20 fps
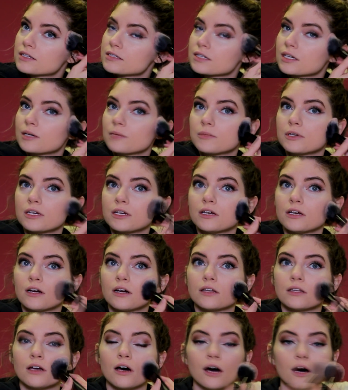It's gonna
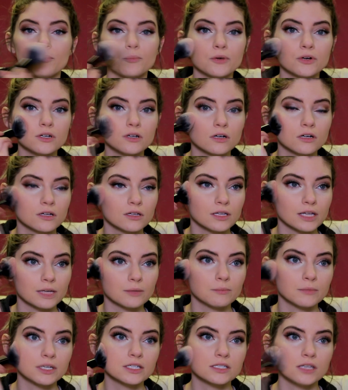be in the upper,
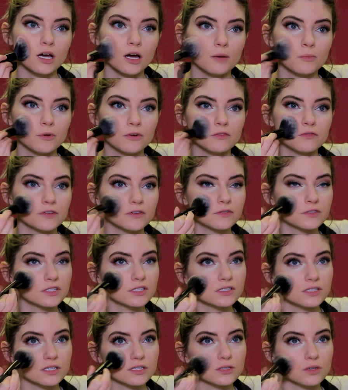like mid to upper
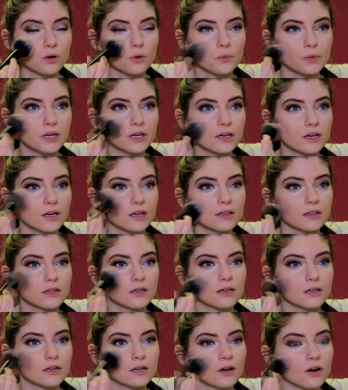50s this whole week.
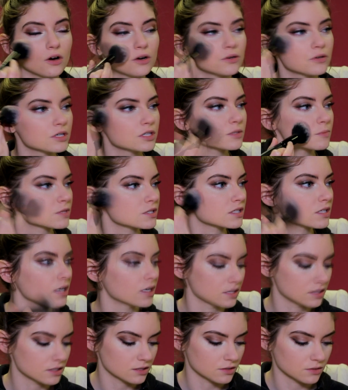And then on Christmas
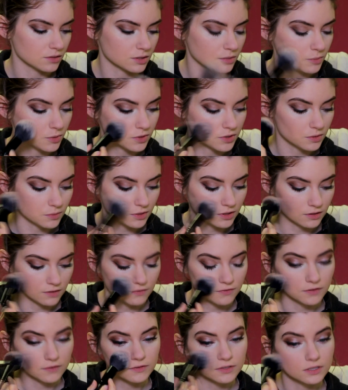Day, it's still supposed to be
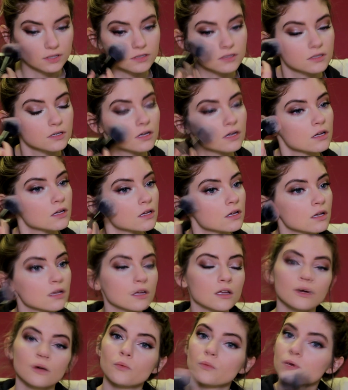in the 50s,
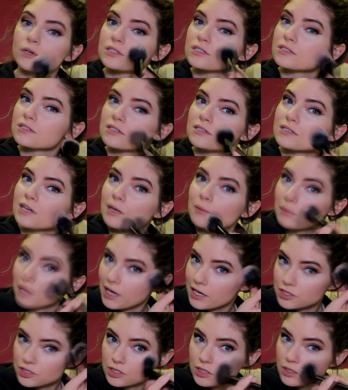which this time
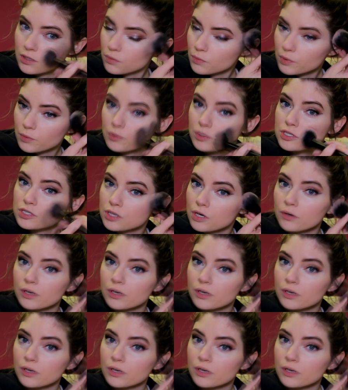last year, we were